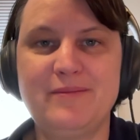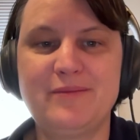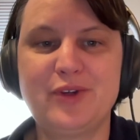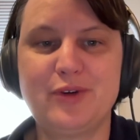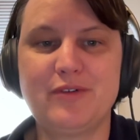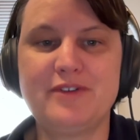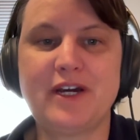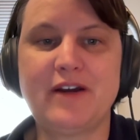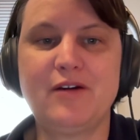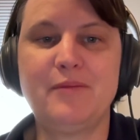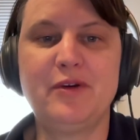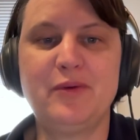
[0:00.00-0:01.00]
your
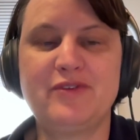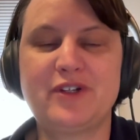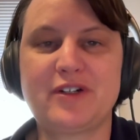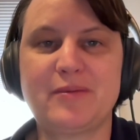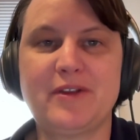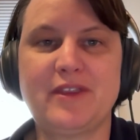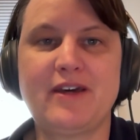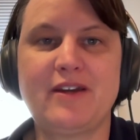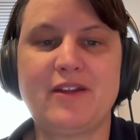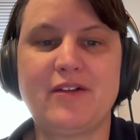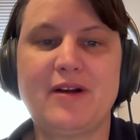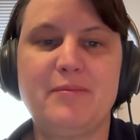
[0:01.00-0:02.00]
retirement. We've talked about that in
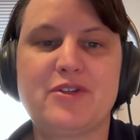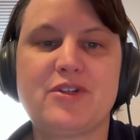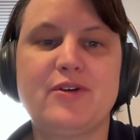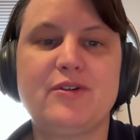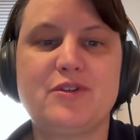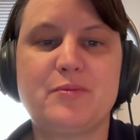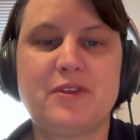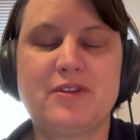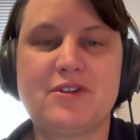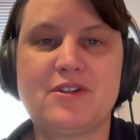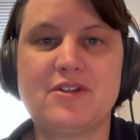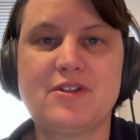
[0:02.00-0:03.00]
other episodes, but
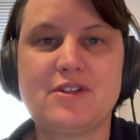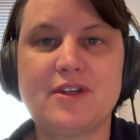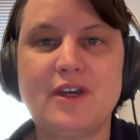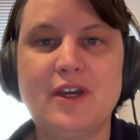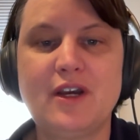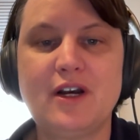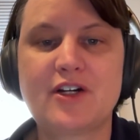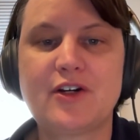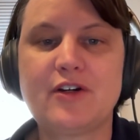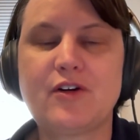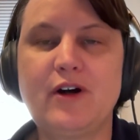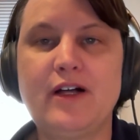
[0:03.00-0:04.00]
this is a
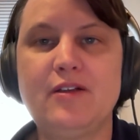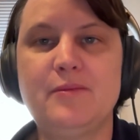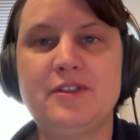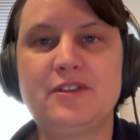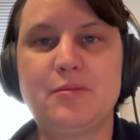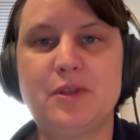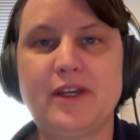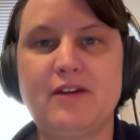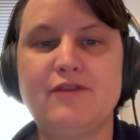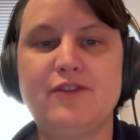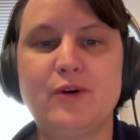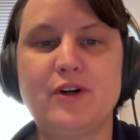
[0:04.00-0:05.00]
critical element to plan
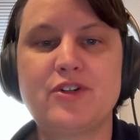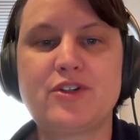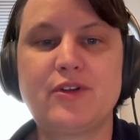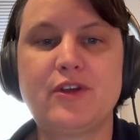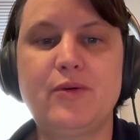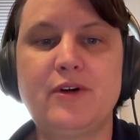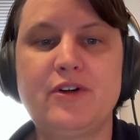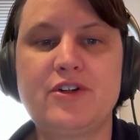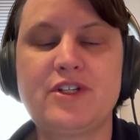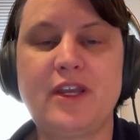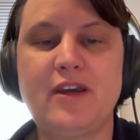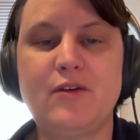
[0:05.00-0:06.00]
for, so that you
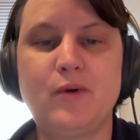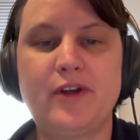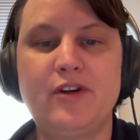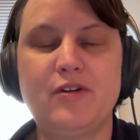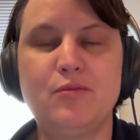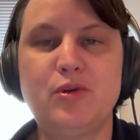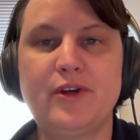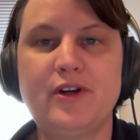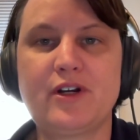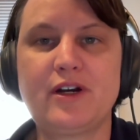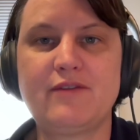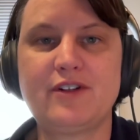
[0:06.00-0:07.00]
understand when your employer
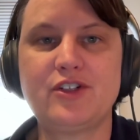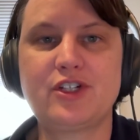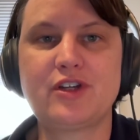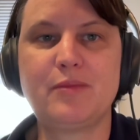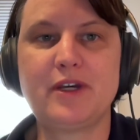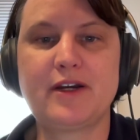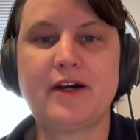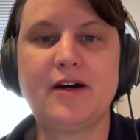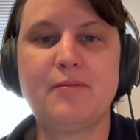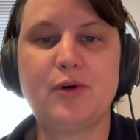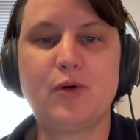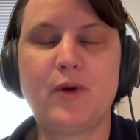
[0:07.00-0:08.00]
coverage could pick
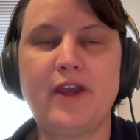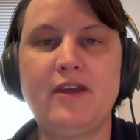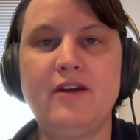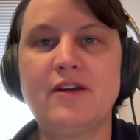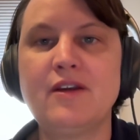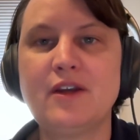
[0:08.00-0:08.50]
up, or when